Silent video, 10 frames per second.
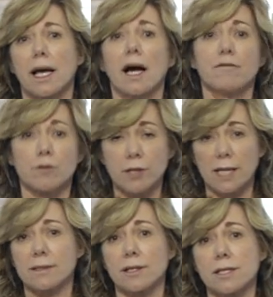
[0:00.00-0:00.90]
And for
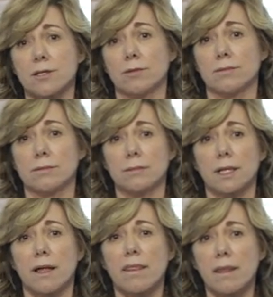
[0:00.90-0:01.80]
that reason,
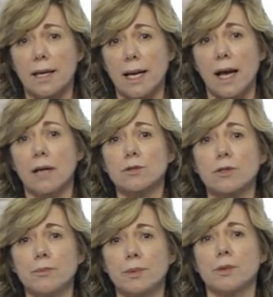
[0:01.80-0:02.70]
the cloud
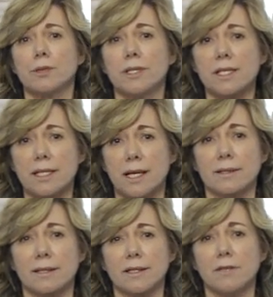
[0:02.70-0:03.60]
computing
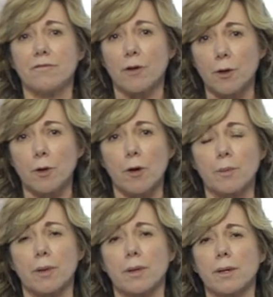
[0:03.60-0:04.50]
strategy for
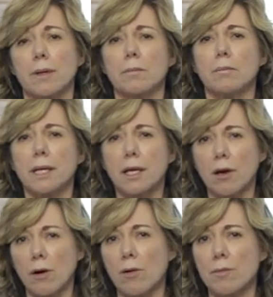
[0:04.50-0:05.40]
Europe
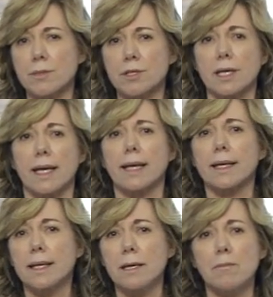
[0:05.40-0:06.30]
becomes a
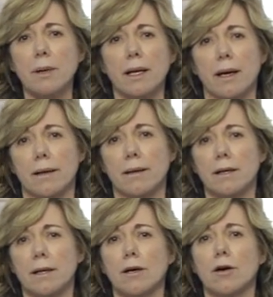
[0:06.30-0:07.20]
key pillar
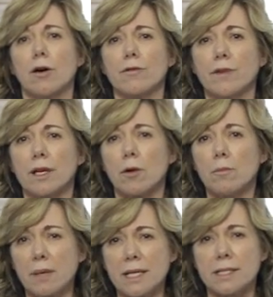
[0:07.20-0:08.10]
of the
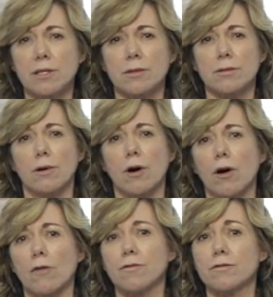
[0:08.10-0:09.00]
completion
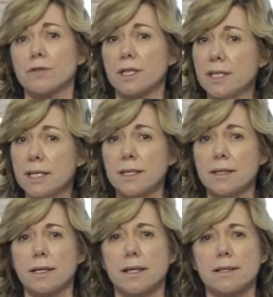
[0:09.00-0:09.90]
of the
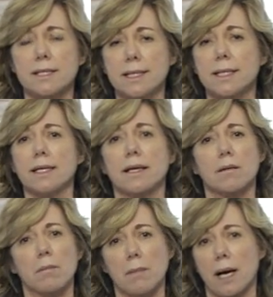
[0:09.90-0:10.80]
digital
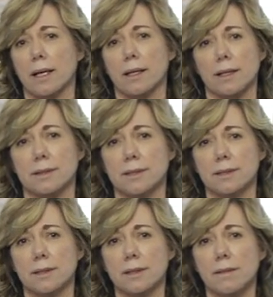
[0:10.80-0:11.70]
single market.